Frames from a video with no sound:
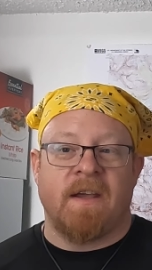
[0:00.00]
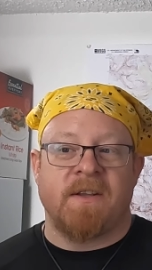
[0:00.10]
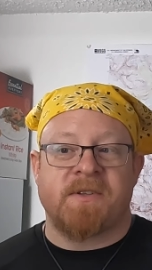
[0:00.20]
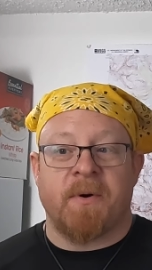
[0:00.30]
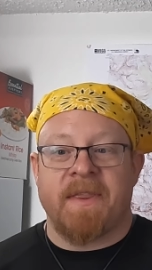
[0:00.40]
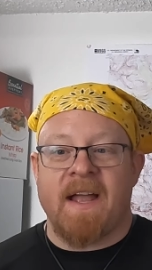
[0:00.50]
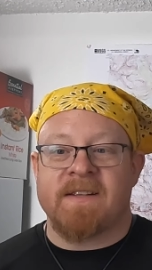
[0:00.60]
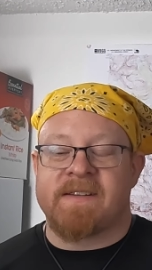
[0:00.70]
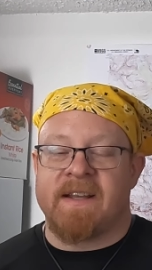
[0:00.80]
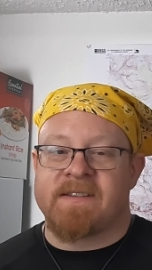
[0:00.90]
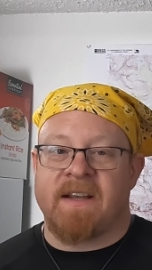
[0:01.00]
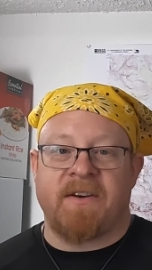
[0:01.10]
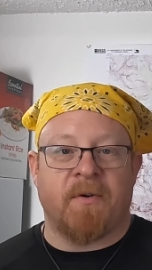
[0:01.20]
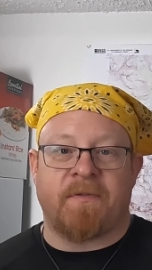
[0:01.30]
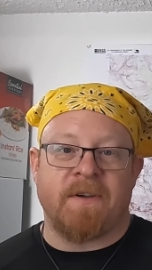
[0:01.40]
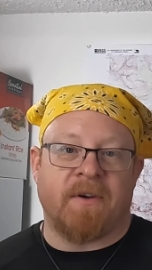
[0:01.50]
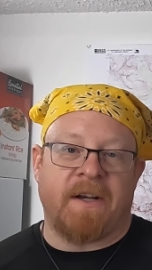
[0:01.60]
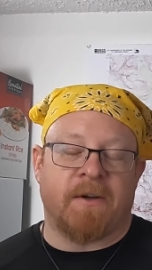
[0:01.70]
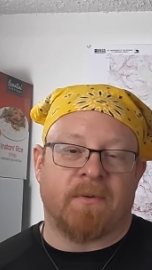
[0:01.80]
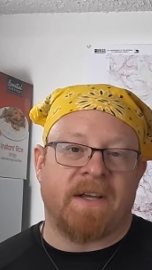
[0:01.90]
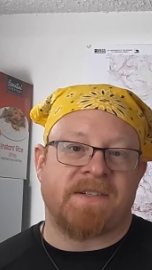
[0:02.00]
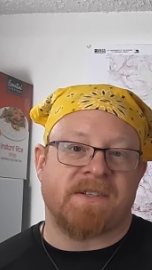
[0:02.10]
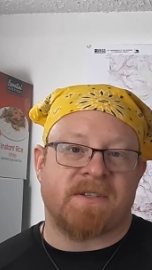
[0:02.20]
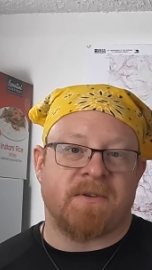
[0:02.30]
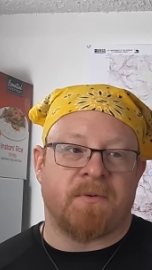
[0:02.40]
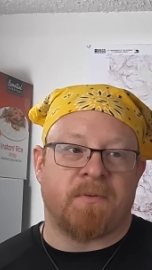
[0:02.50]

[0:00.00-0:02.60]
And so in that sense, I don't feel any reason to